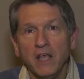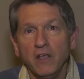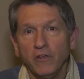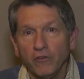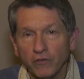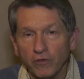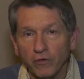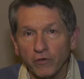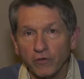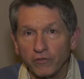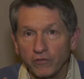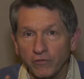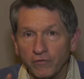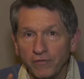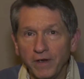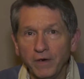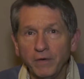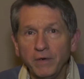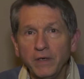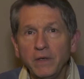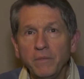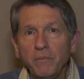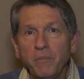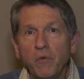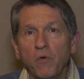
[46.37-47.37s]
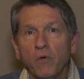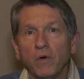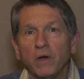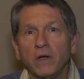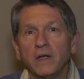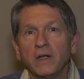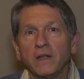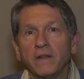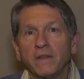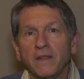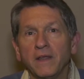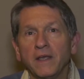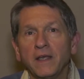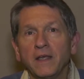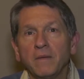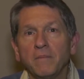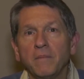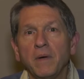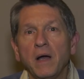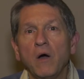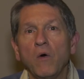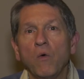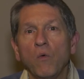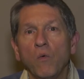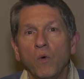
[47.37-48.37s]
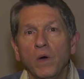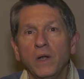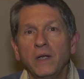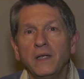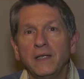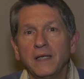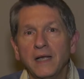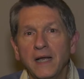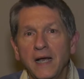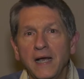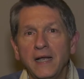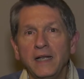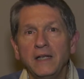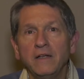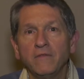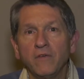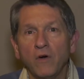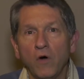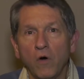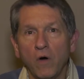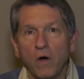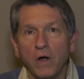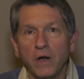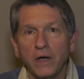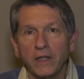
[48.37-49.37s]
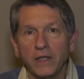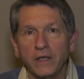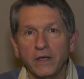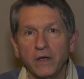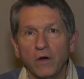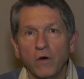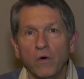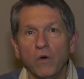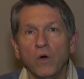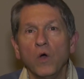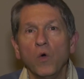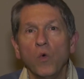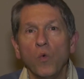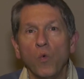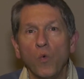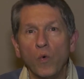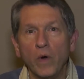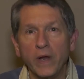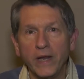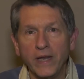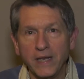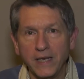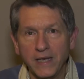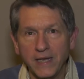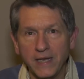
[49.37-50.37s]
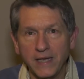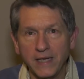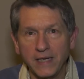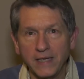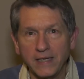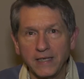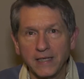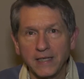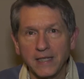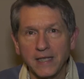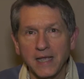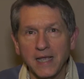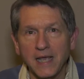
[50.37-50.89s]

So it's very important to think about what kind of audio we need.